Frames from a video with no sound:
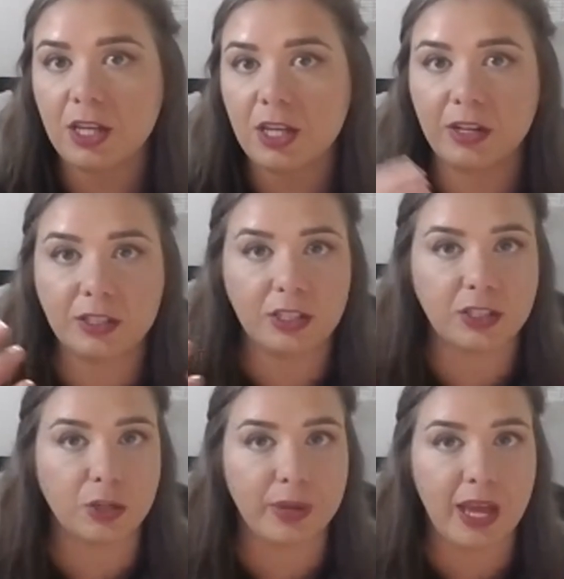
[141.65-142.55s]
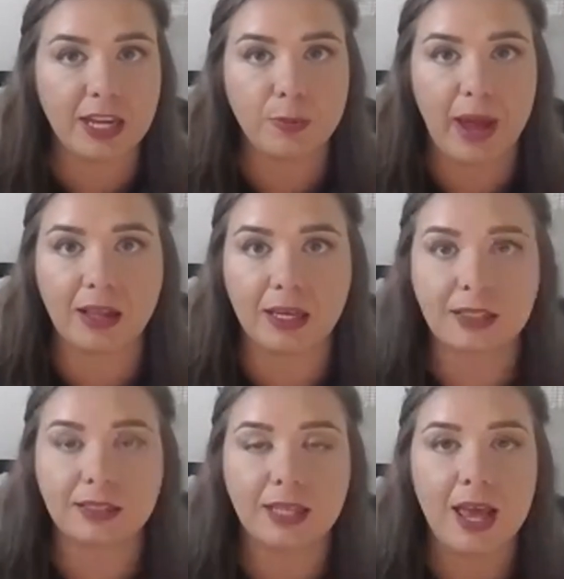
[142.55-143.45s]
Toning is just your pH
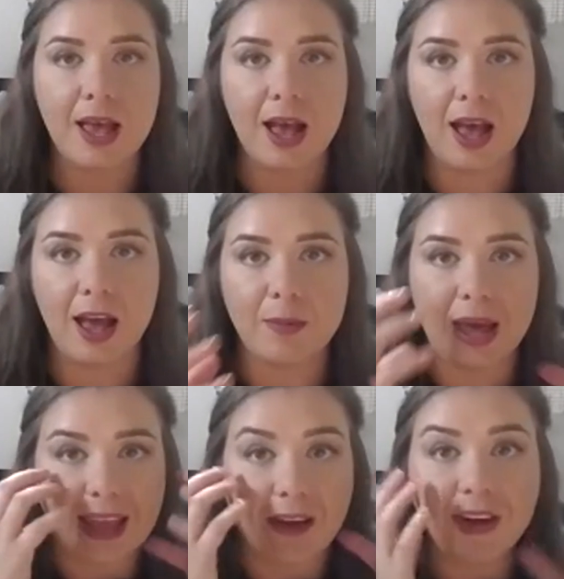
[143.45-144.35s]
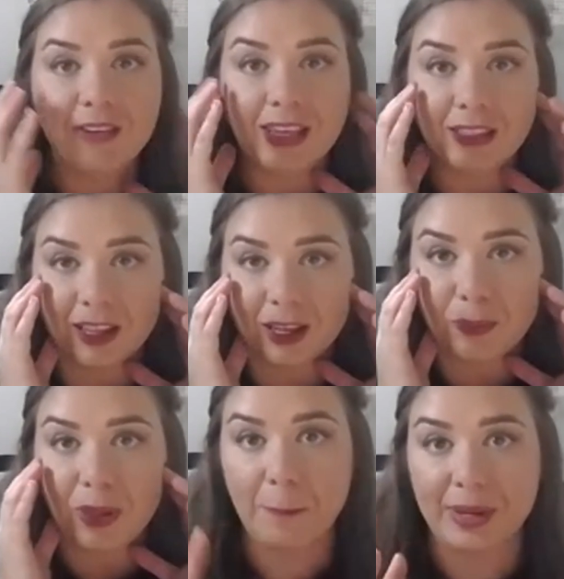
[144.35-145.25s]
balance, allowing everything to look
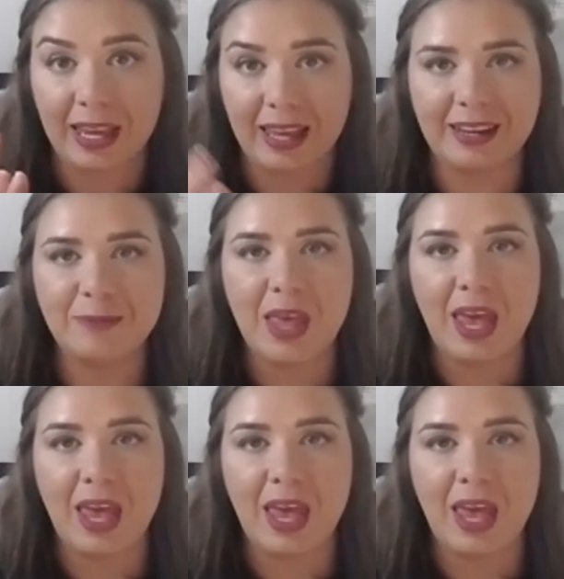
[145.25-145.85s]
plump again.